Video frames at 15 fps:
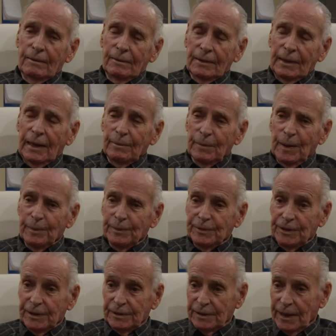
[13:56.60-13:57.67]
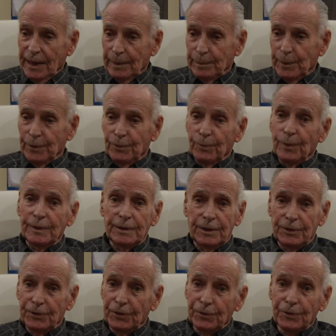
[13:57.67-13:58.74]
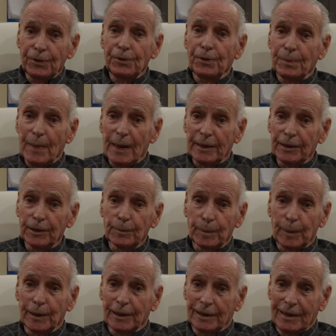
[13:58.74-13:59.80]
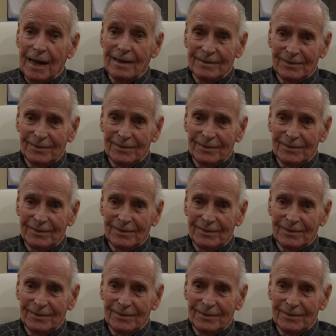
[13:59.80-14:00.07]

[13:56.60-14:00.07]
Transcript: came up and says, Keplar, what did you do to my airplane?